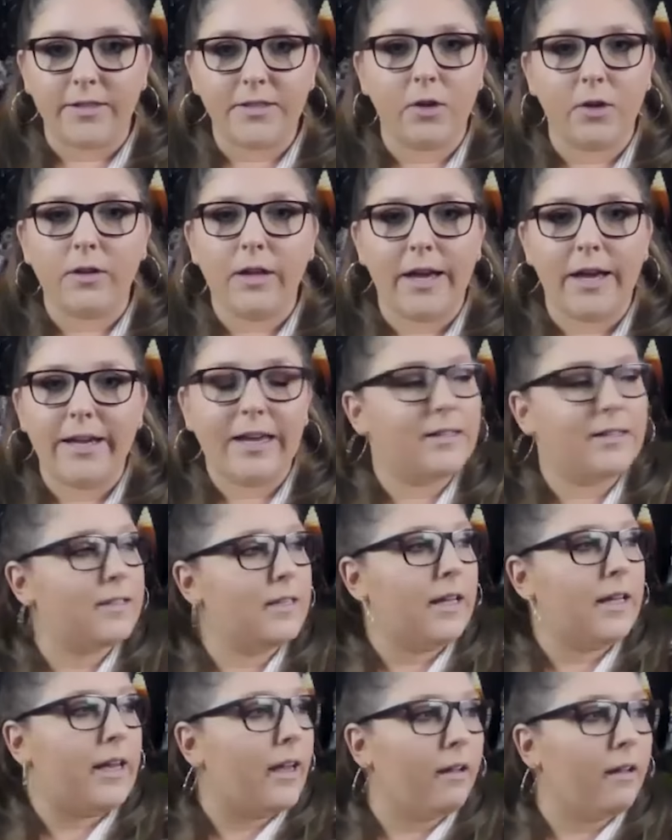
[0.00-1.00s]
So like it's
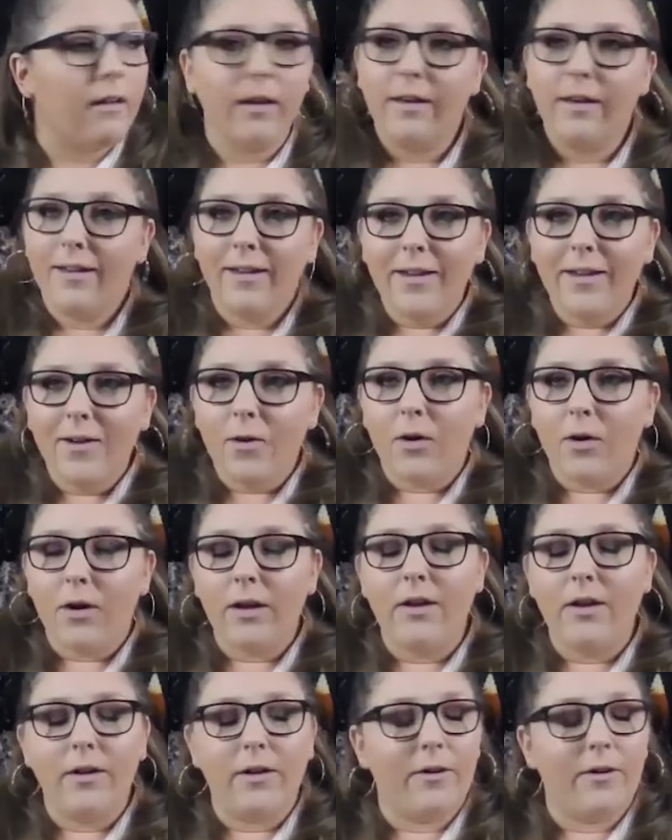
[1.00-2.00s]
like,
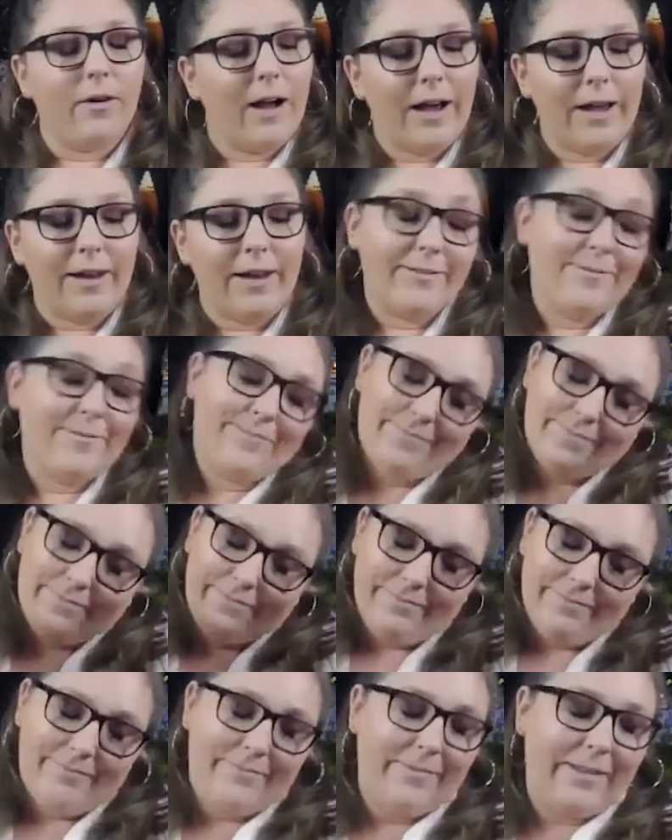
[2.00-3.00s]
you know, I,
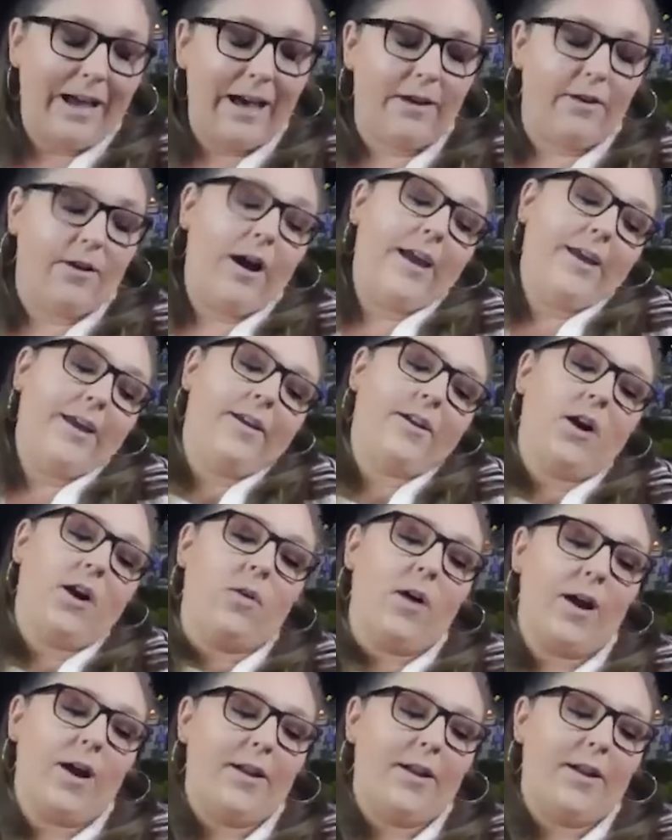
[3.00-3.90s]
I don't know. I could go on